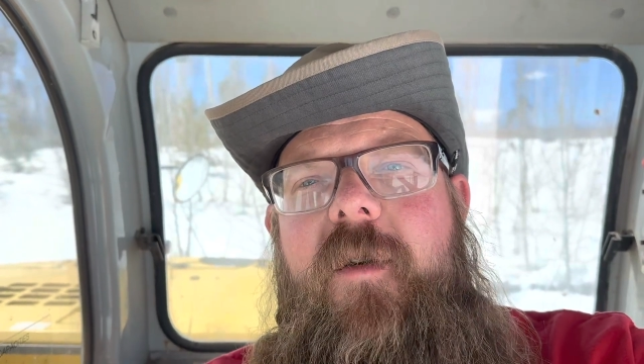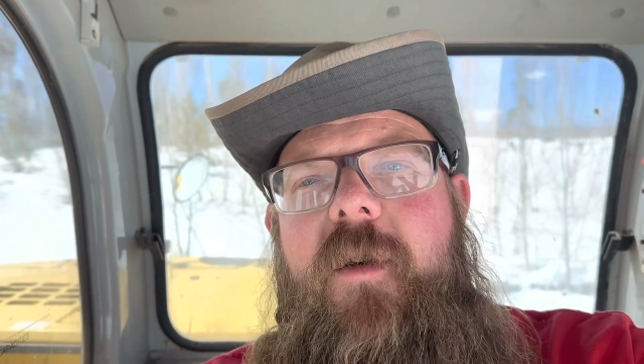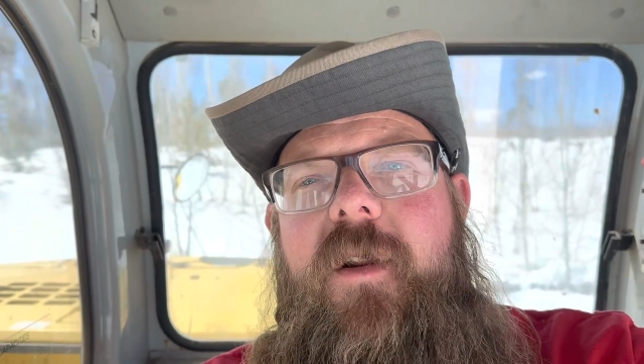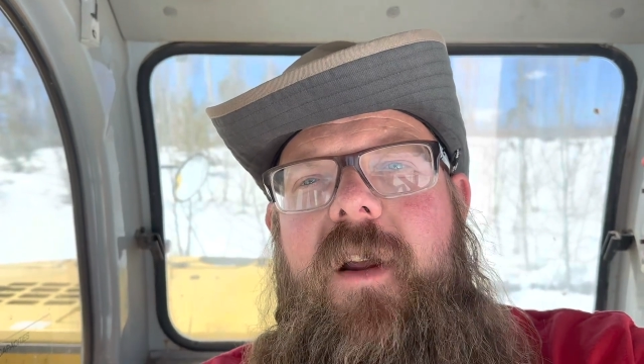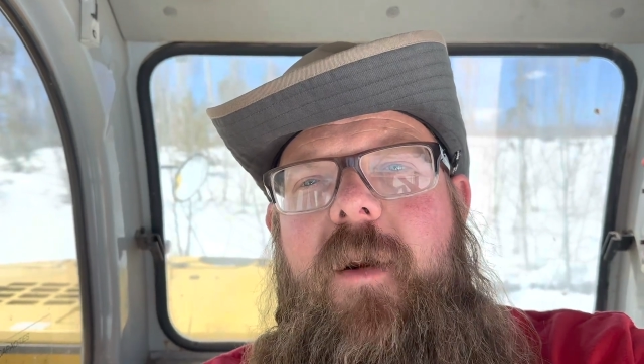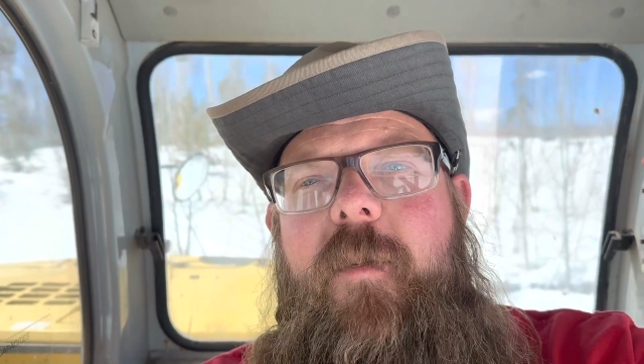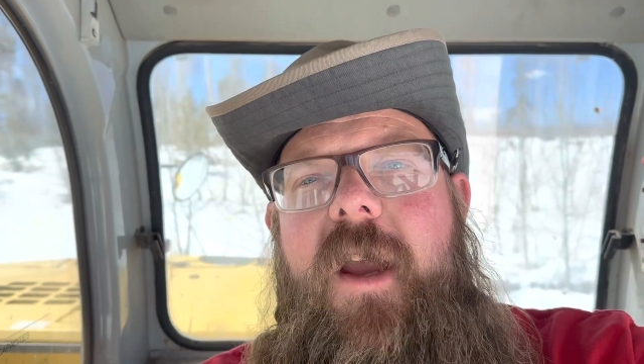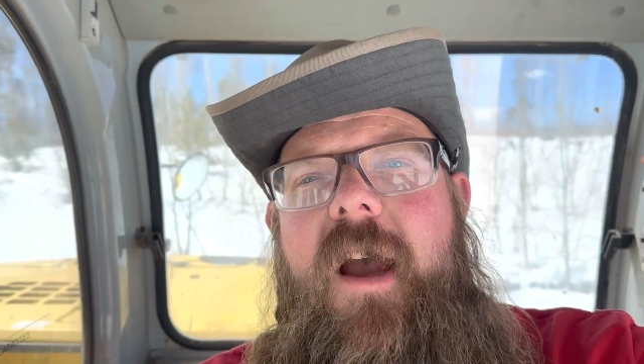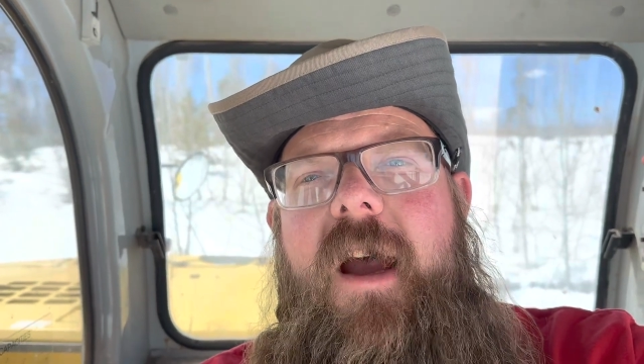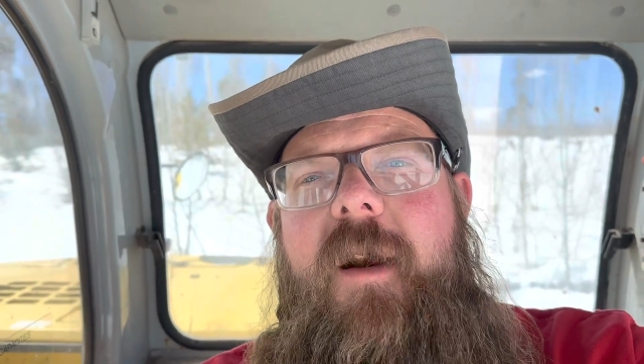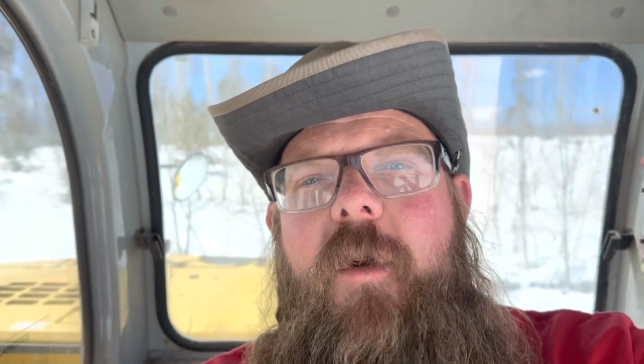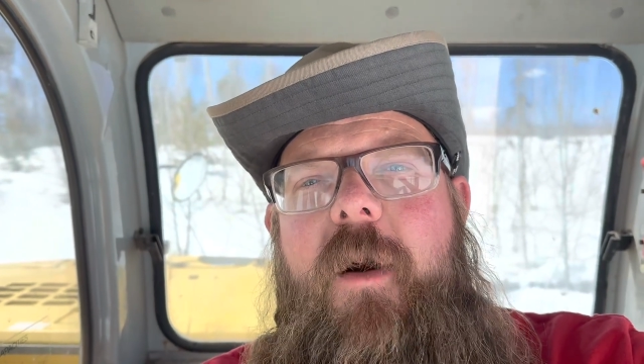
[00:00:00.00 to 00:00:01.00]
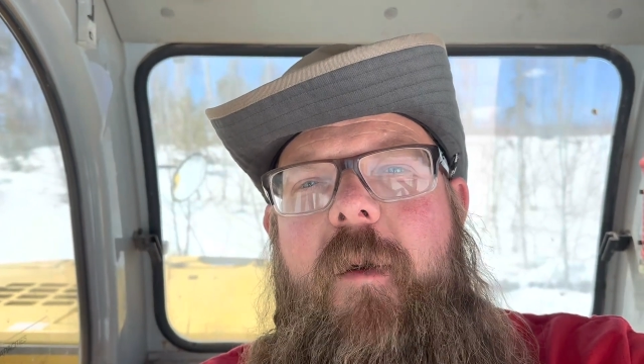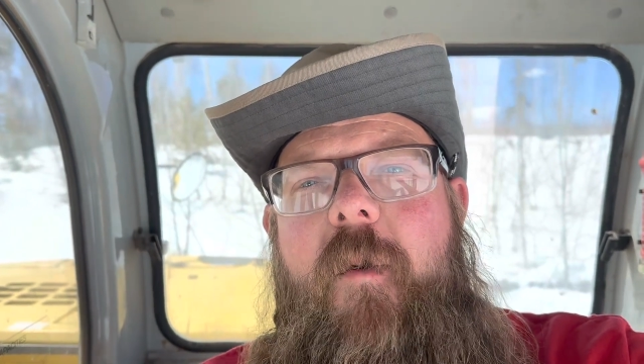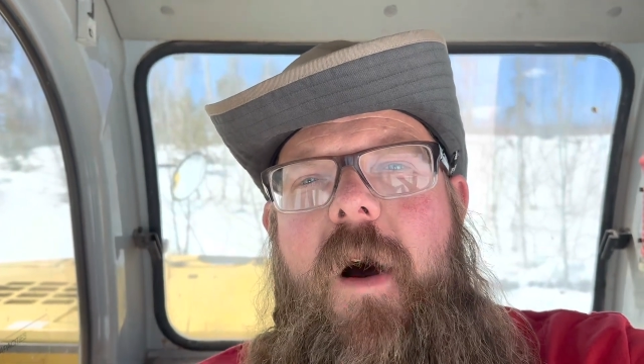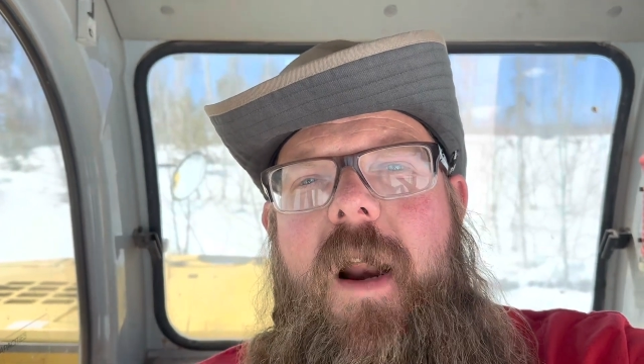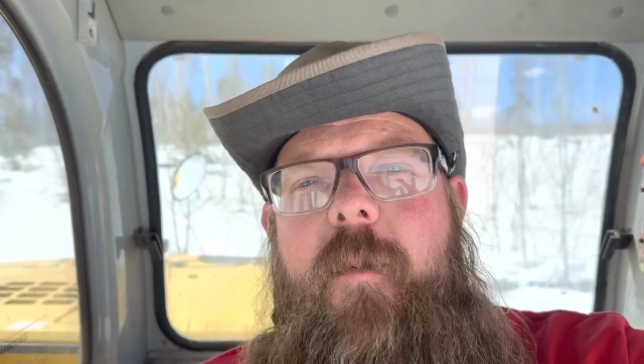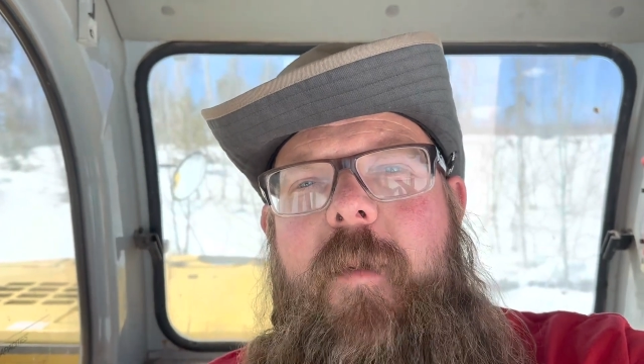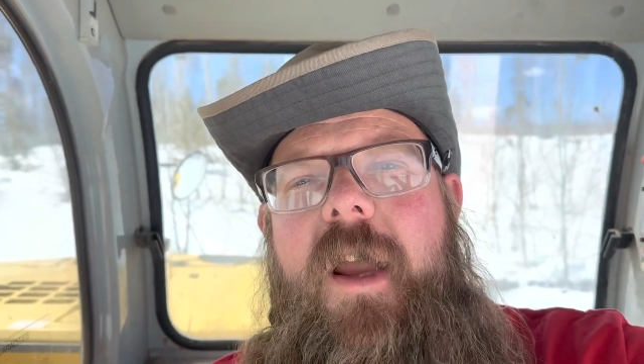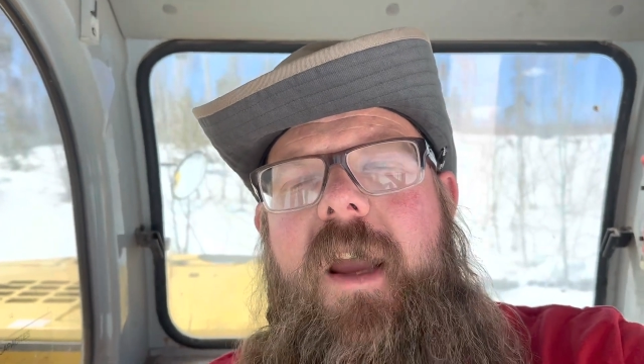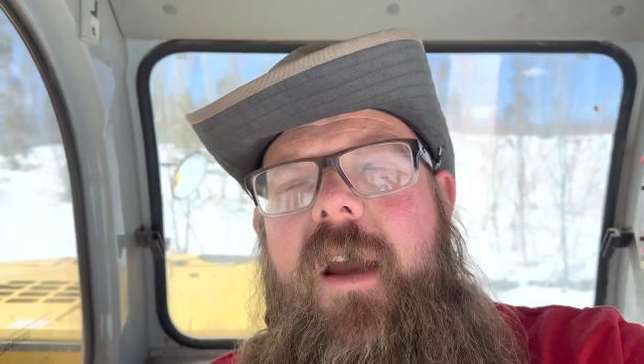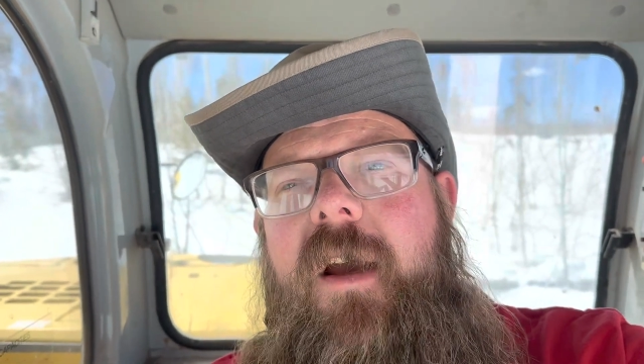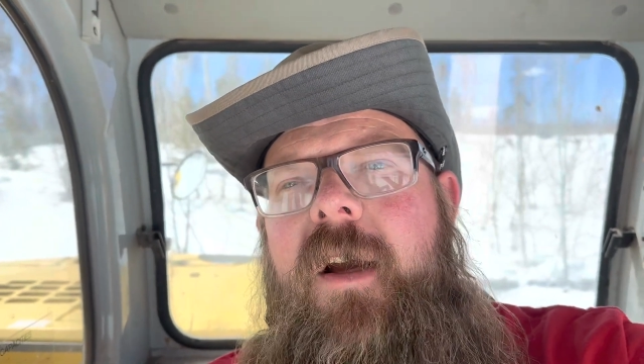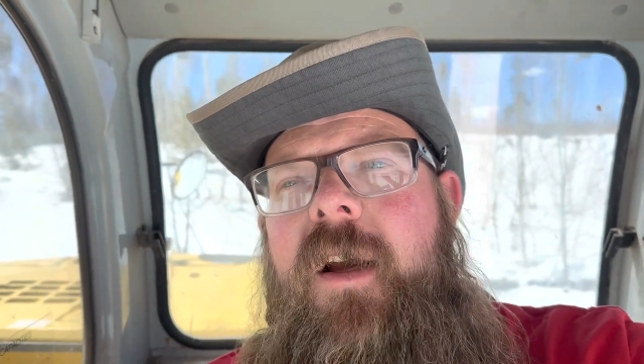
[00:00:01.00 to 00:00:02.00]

We're a little behind where we wanna be.